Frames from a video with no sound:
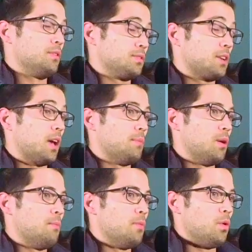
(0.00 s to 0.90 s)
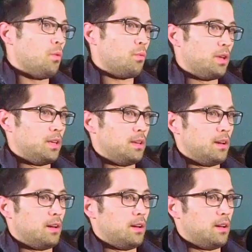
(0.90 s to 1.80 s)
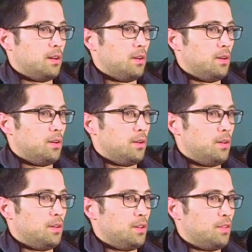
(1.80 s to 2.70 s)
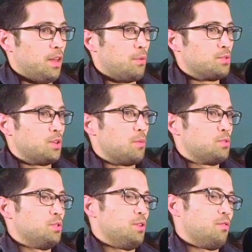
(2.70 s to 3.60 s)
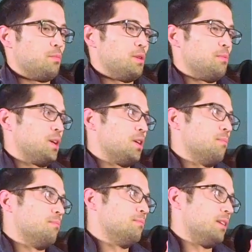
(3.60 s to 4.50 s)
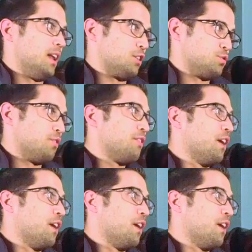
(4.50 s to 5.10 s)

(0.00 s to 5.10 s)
the Skybell, we uh, that was an opportunity for me to become an actual